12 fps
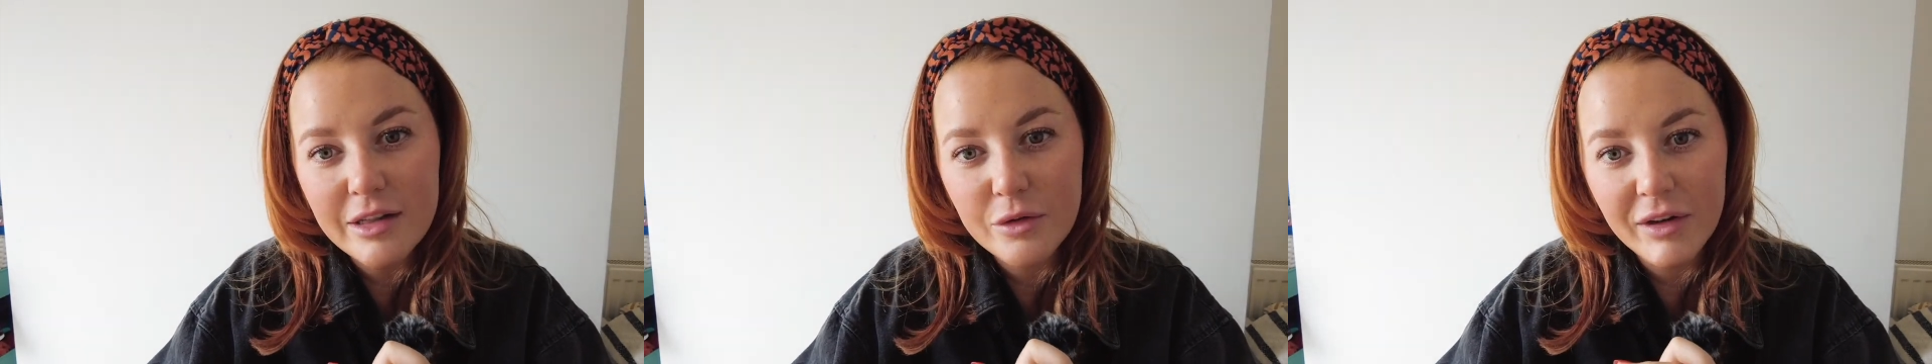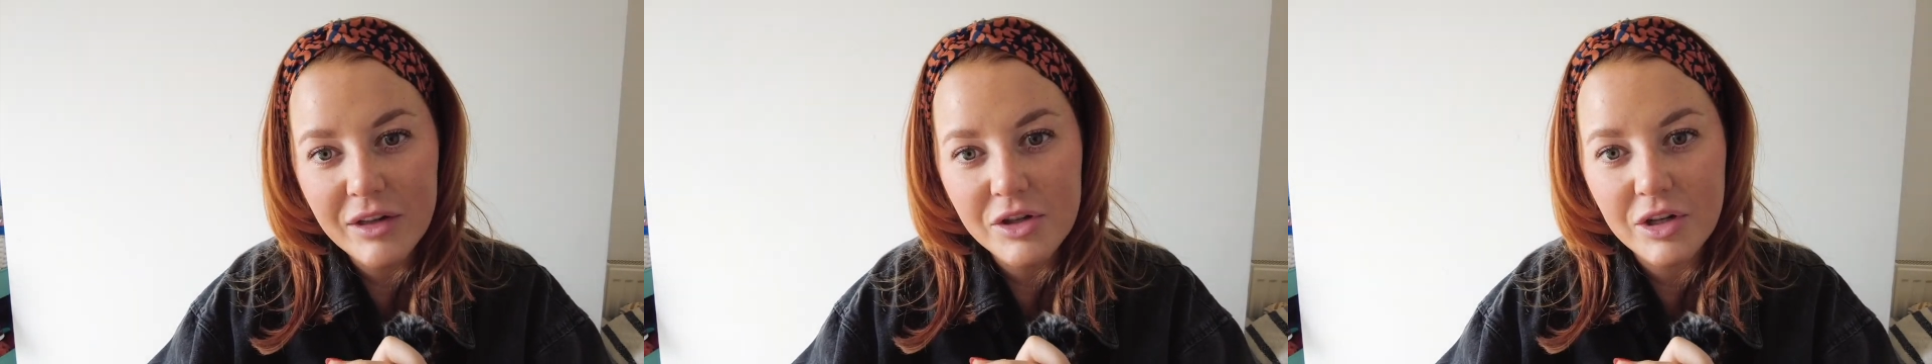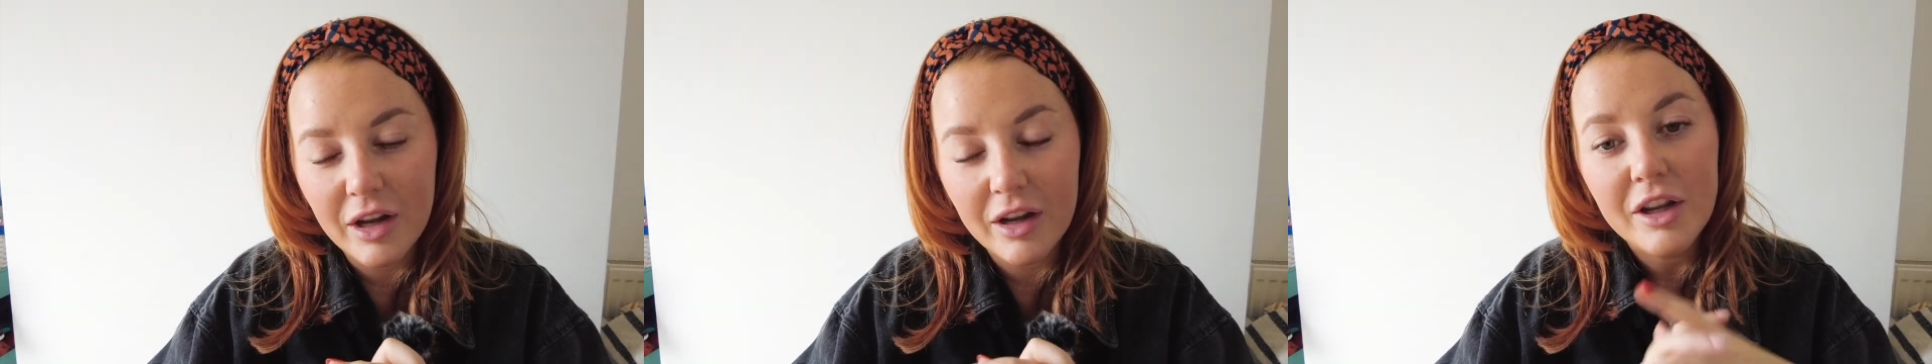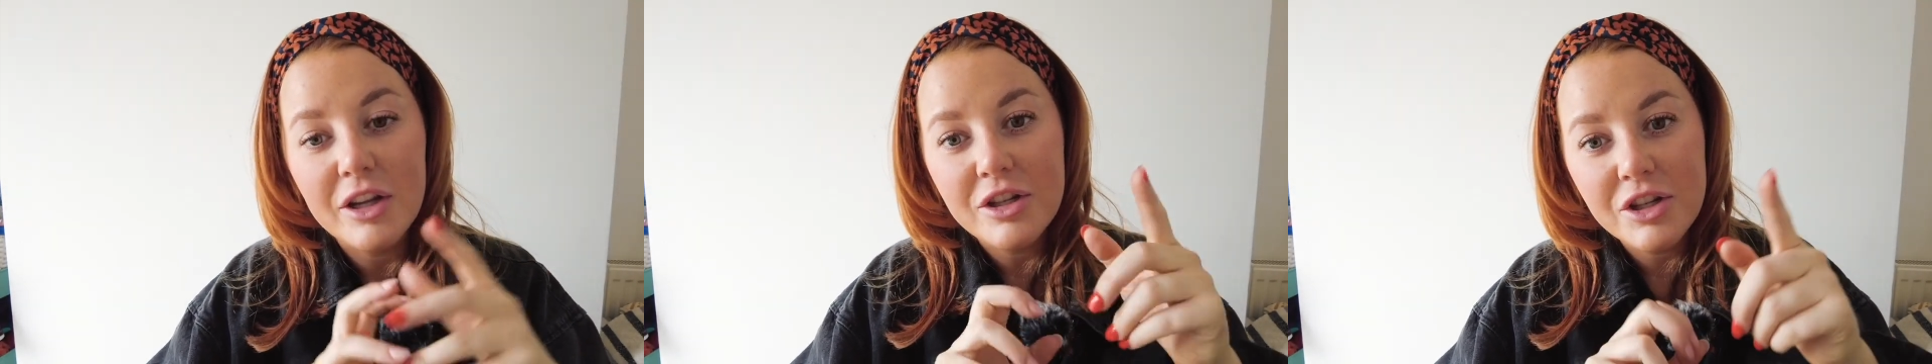adventure.
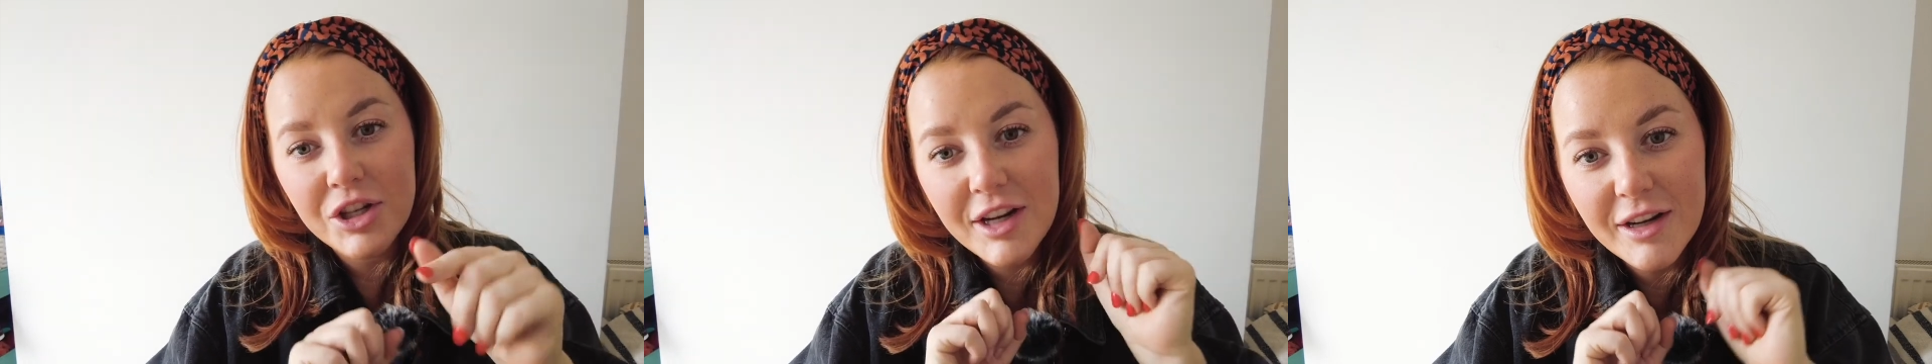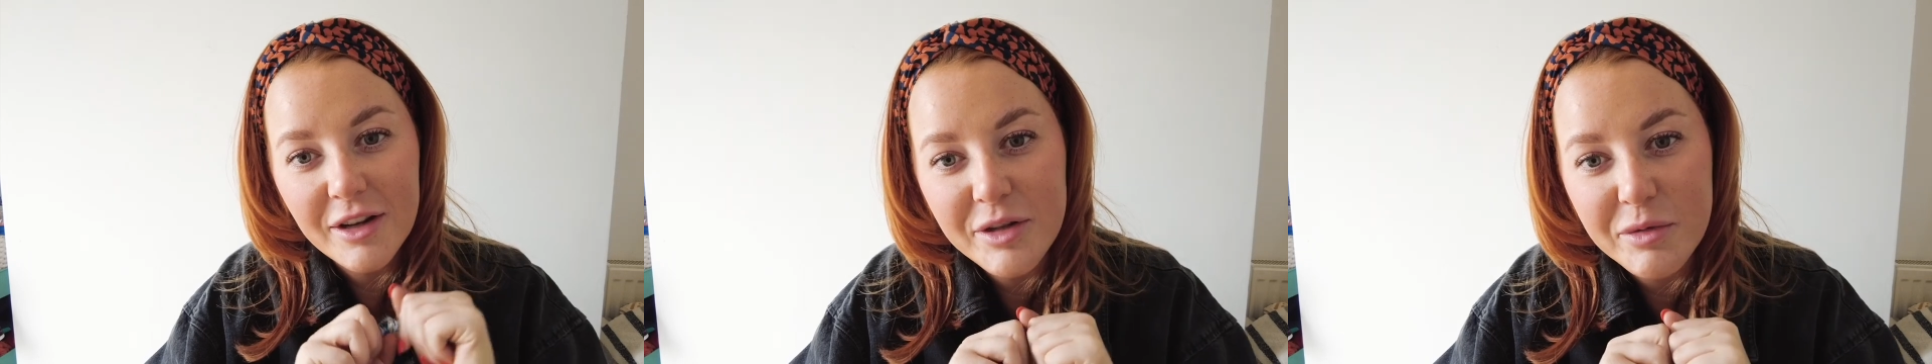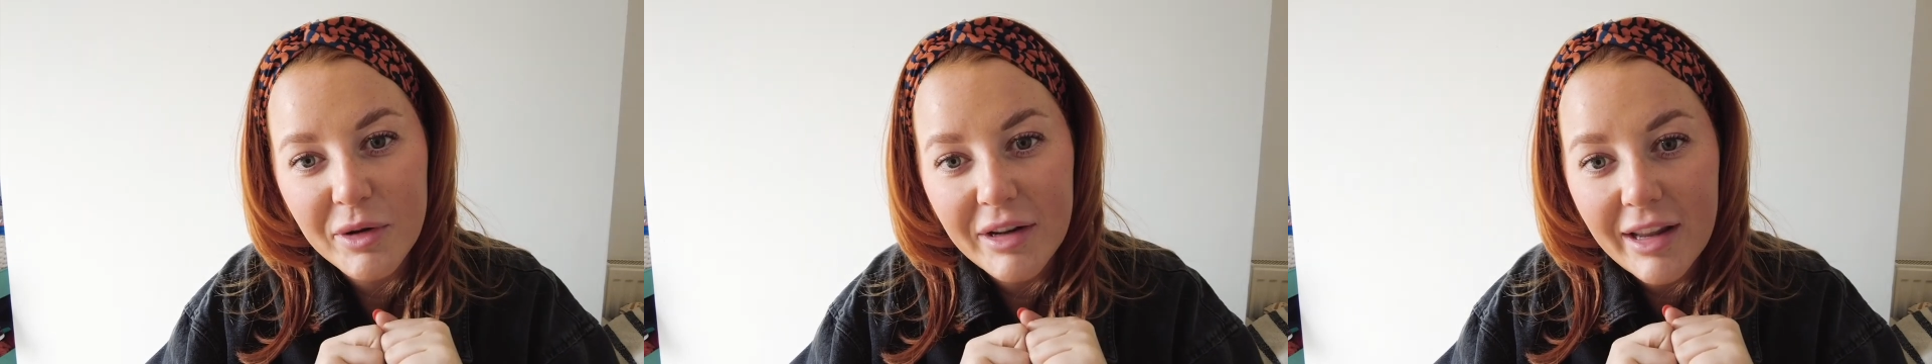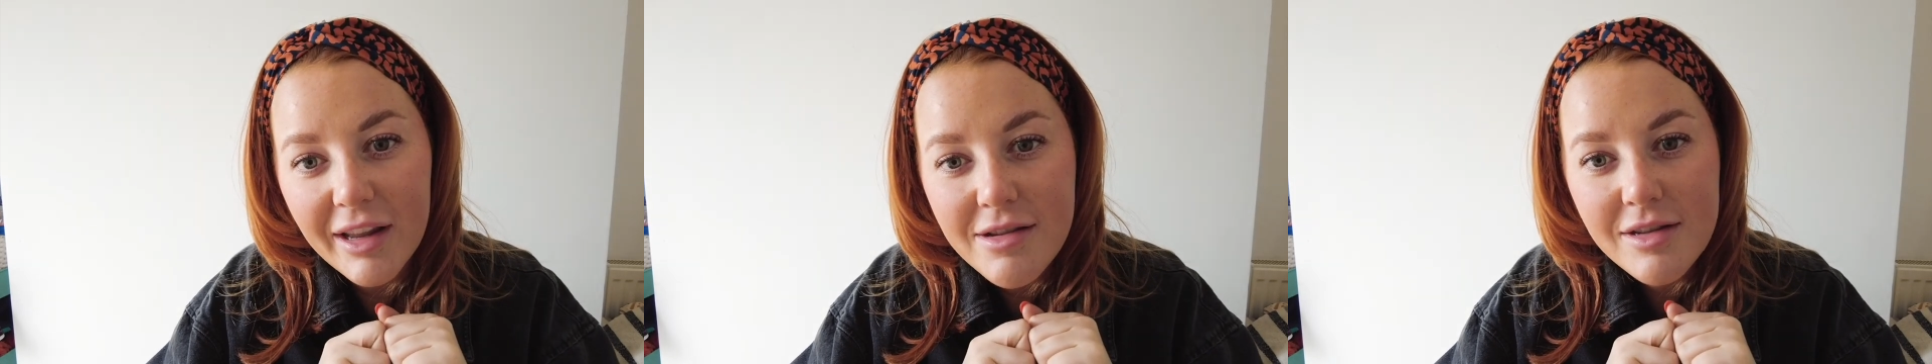She knows what
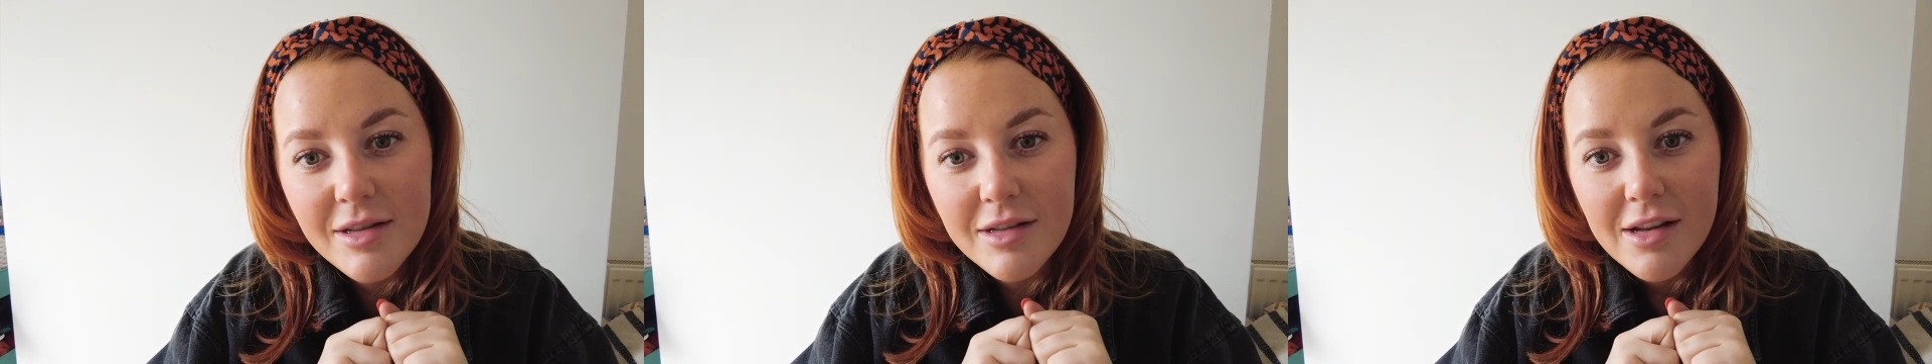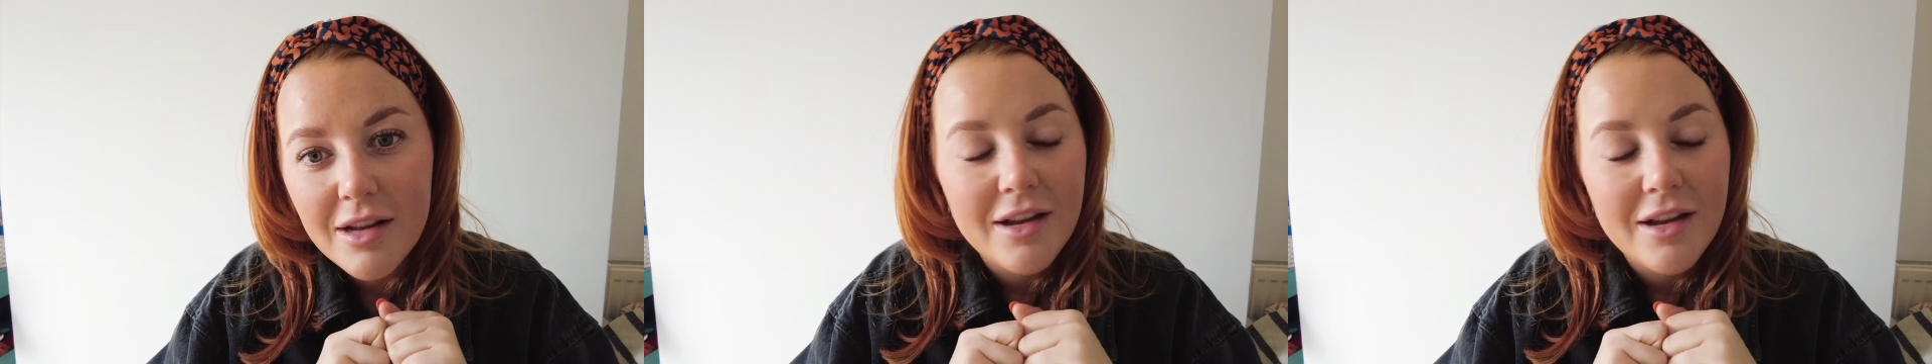it is.